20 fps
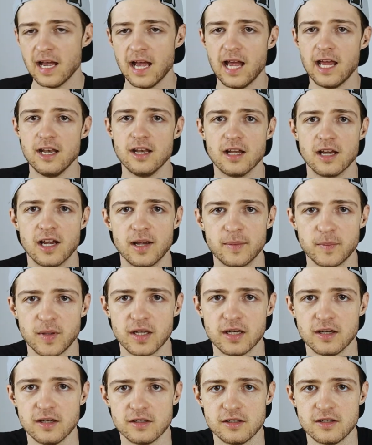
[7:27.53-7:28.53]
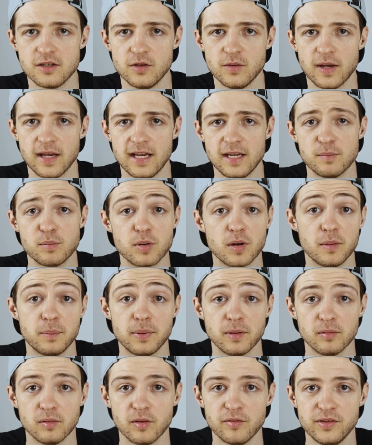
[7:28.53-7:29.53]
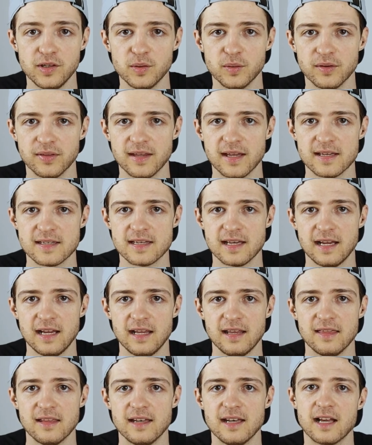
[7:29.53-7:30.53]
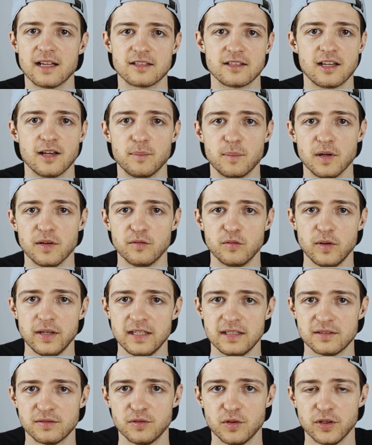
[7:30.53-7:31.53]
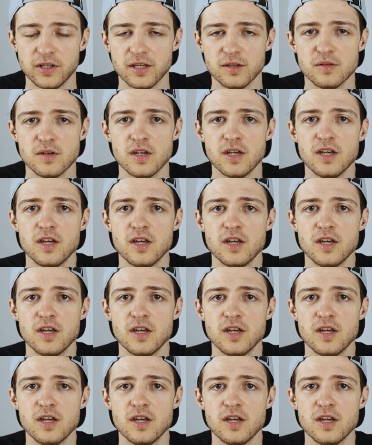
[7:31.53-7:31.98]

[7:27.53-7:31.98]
And I'm gonna do a proper review on this in the next couple of weeks for you.